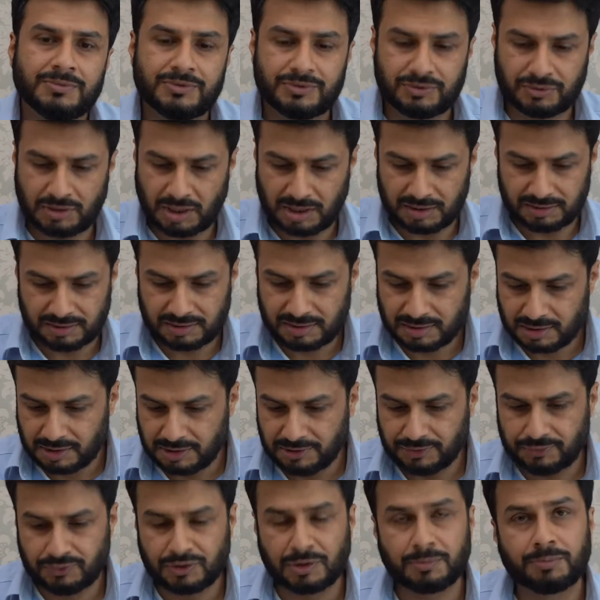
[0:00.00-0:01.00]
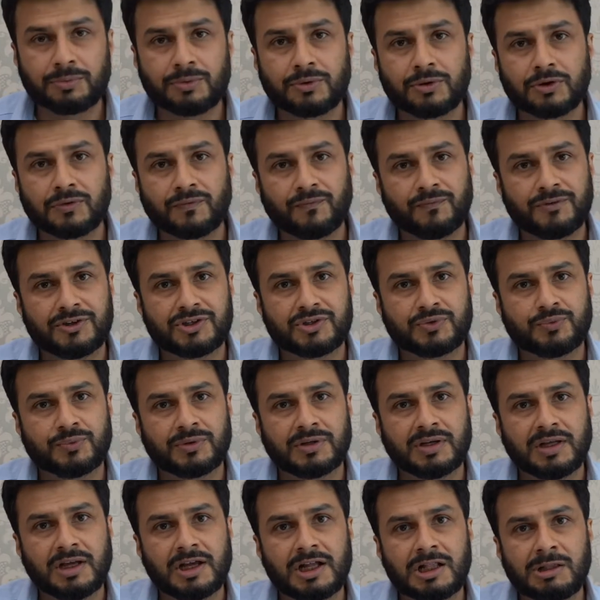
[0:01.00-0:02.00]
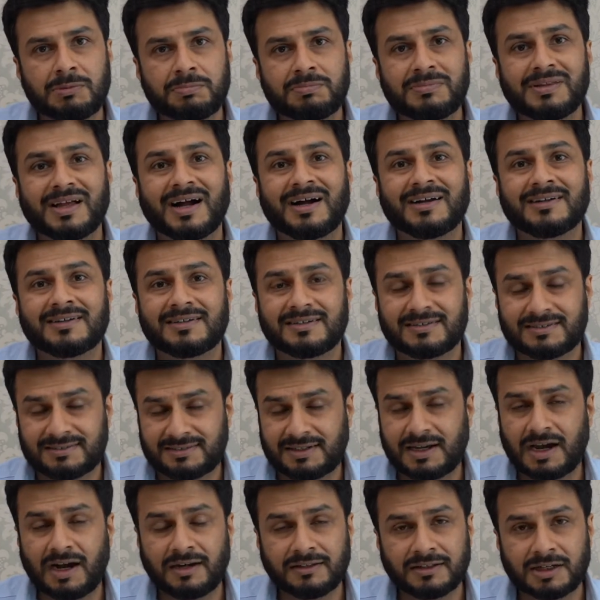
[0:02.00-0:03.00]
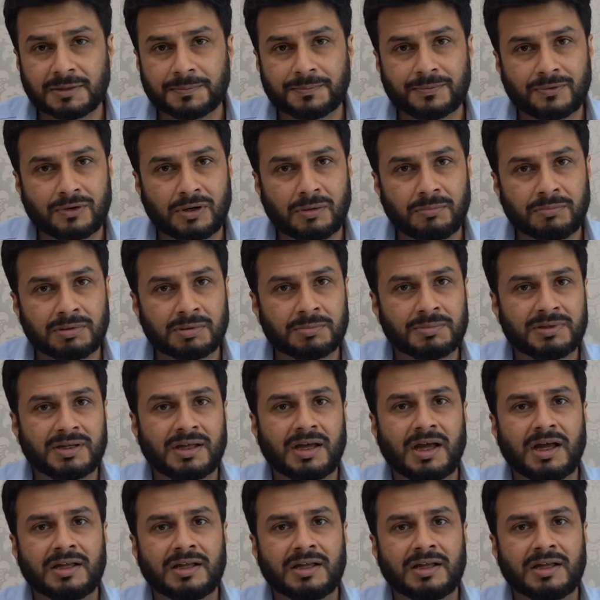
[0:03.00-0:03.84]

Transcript: So I'll turn to a book which will help me understand that problem and